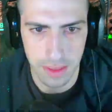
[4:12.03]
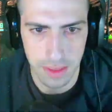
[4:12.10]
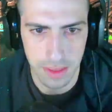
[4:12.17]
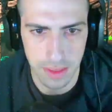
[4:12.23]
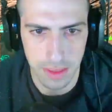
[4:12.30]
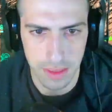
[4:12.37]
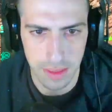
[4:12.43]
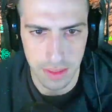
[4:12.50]

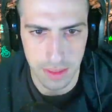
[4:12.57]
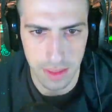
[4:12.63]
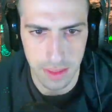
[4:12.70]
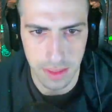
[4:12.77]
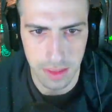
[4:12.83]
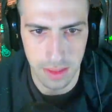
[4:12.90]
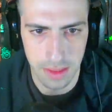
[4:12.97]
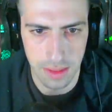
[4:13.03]

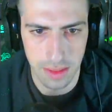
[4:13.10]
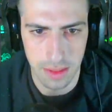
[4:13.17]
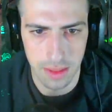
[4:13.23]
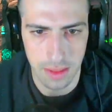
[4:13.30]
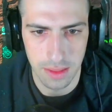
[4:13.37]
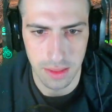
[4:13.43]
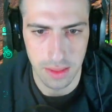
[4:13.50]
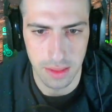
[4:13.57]

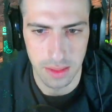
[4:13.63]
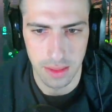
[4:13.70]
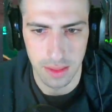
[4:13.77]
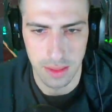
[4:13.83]
(no one is talking)